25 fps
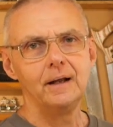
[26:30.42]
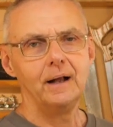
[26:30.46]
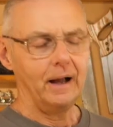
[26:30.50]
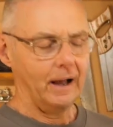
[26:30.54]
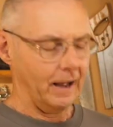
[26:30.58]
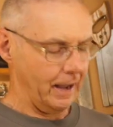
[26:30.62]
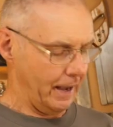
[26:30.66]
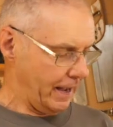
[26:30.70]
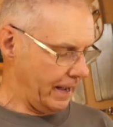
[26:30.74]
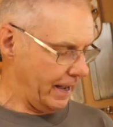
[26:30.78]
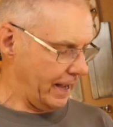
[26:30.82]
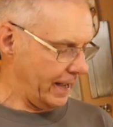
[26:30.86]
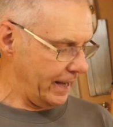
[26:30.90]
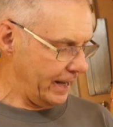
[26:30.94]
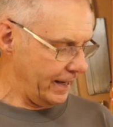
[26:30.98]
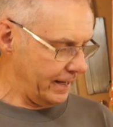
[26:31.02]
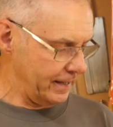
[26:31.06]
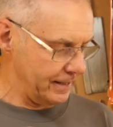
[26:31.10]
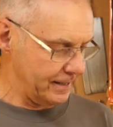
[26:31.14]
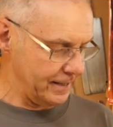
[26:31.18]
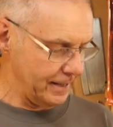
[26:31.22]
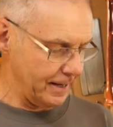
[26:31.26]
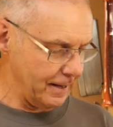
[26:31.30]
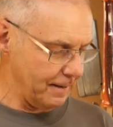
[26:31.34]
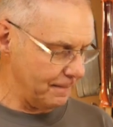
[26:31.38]

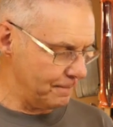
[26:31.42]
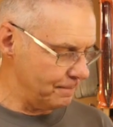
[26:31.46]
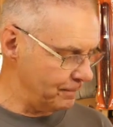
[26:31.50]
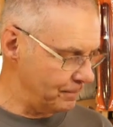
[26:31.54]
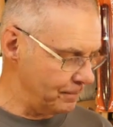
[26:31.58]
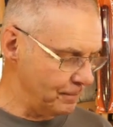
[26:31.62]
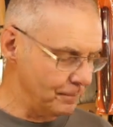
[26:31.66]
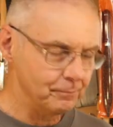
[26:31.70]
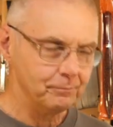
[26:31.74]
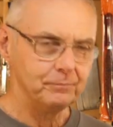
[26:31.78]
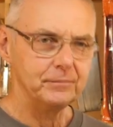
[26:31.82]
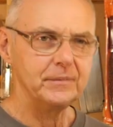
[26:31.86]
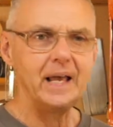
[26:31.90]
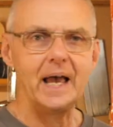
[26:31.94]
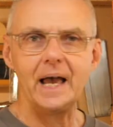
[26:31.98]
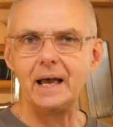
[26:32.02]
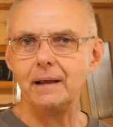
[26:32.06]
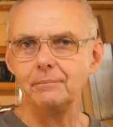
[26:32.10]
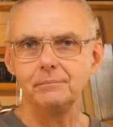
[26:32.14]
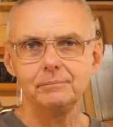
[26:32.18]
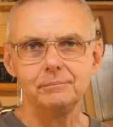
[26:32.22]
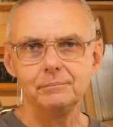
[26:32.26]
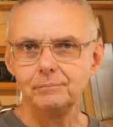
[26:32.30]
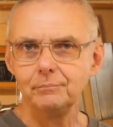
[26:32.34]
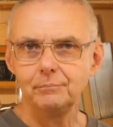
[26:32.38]
And yeah,
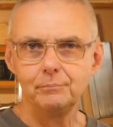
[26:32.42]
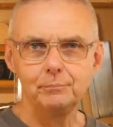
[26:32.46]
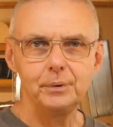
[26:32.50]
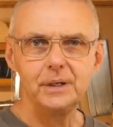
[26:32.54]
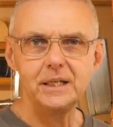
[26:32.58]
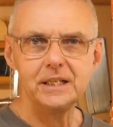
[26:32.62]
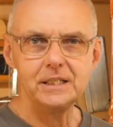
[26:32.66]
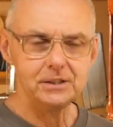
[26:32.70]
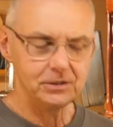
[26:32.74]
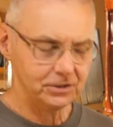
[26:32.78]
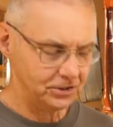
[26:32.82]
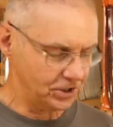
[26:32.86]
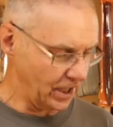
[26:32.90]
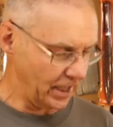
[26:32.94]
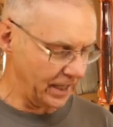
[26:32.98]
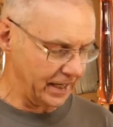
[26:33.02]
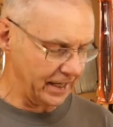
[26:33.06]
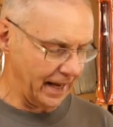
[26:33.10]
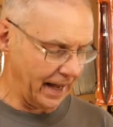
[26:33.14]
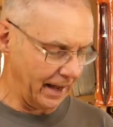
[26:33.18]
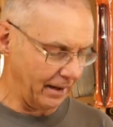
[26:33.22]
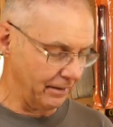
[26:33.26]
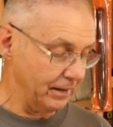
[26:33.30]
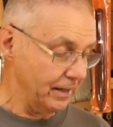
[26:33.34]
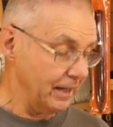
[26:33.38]
please check it
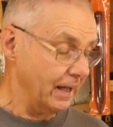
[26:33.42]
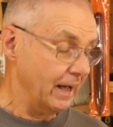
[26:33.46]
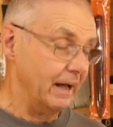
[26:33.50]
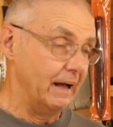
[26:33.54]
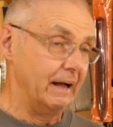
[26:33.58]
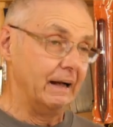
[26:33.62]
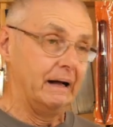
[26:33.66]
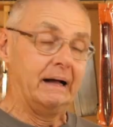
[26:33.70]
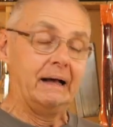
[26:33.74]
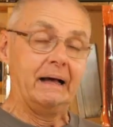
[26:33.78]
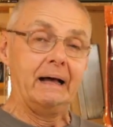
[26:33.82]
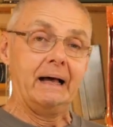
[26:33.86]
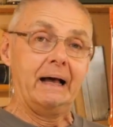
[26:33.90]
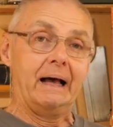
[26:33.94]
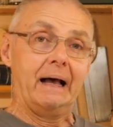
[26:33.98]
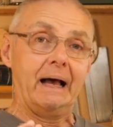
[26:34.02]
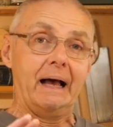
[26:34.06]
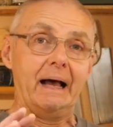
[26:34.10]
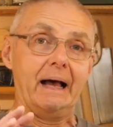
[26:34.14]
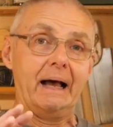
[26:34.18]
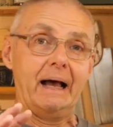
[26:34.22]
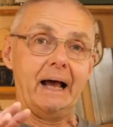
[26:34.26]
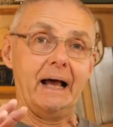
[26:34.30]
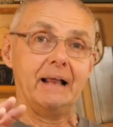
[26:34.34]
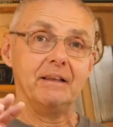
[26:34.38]
out.
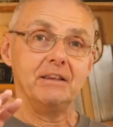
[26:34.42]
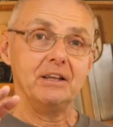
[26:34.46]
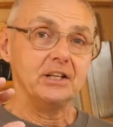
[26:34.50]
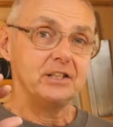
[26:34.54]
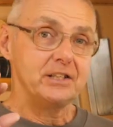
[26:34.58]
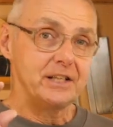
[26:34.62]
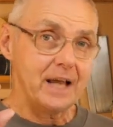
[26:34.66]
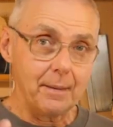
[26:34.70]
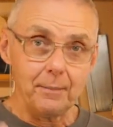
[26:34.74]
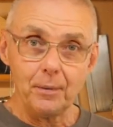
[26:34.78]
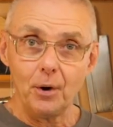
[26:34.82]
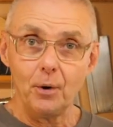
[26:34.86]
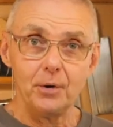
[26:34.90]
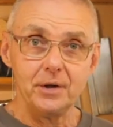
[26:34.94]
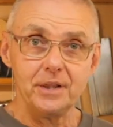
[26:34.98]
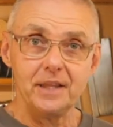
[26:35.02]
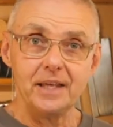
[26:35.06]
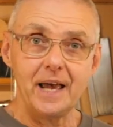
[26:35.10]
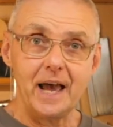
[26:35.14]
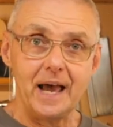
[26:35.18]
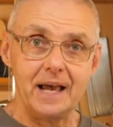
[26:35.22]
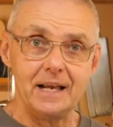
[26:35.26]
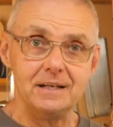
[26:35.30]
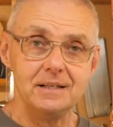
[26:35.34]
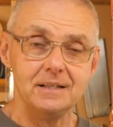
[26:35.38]
And the demo at
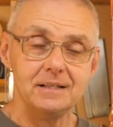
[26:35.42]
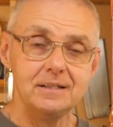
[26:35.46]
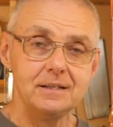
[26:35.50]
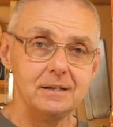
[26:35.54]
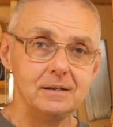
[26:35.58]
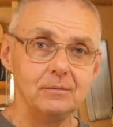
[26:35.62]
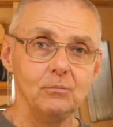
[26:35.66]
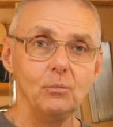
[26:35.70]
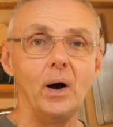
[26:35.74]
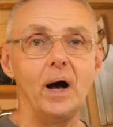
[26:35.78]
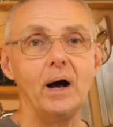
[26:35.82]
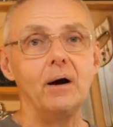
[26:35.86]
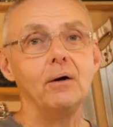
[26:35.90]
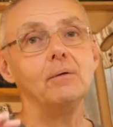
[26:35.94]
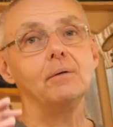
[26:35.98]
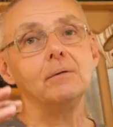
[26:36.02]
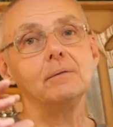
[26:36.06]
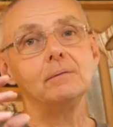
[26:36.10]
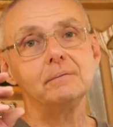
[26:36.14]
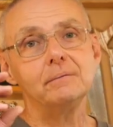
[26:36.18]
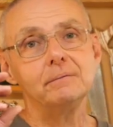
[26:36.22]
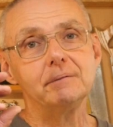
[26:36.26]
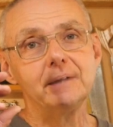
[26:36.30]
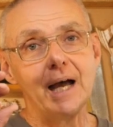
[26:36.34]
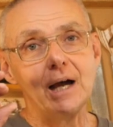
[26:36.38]
the end, well,
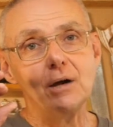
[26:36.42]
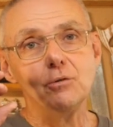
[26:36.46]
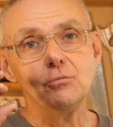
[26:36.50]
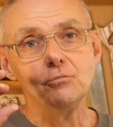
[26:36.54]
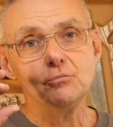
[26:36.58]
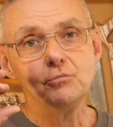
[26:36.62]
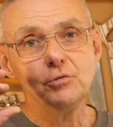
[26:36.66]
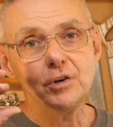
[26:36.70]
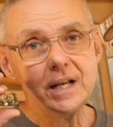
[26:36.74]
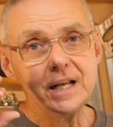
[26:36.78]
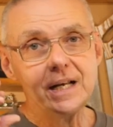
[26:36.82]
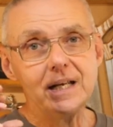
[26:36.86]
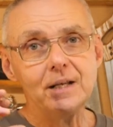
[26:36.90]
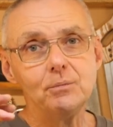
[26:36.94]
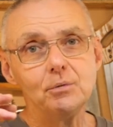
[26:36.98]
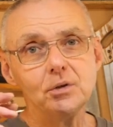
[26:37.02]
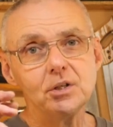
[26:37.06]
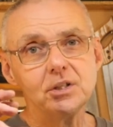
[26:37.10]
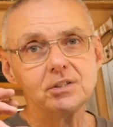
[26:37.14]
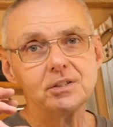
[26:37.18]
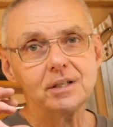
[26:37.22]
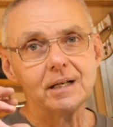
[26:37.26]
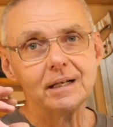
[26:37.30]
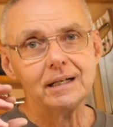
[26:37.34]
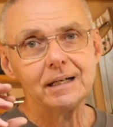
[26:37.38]
that really
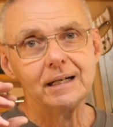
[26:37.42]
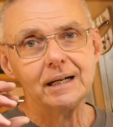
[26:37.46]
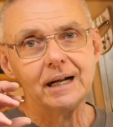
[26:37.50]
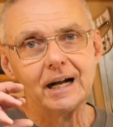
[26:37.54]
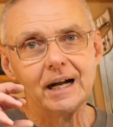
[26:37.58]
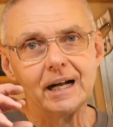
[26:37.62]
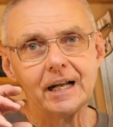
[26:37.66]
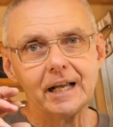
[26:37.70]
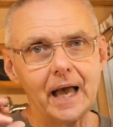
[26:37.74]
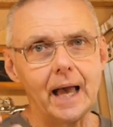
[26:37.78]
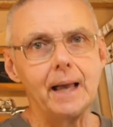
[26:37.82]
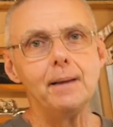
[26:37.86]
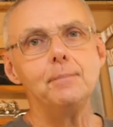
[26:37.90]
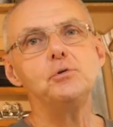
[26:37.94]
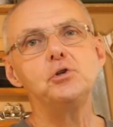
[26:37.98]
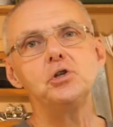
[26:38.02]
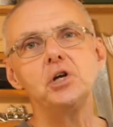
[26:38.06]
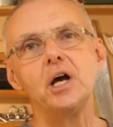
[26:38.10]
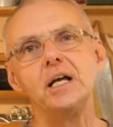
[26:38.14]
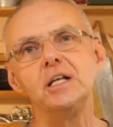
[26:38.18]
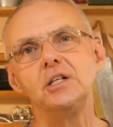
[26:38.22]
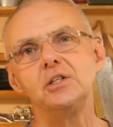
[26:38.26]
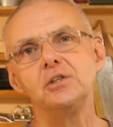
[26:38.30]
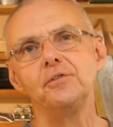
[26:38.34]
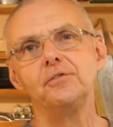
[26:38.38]
was a game
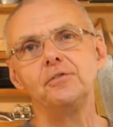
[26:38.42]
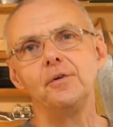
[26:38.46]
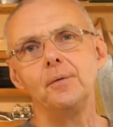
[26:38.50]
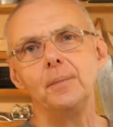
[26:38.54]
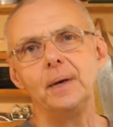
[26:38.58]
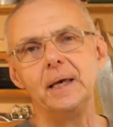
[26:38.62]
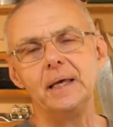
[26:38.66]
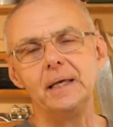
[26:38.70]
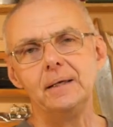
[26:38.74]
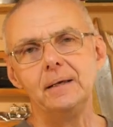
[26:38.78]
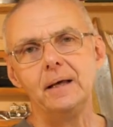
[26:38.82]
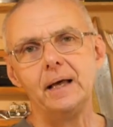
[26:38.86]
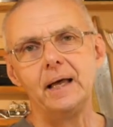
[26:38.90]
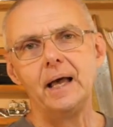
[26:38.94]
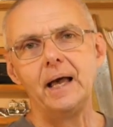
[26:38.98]
changer for me.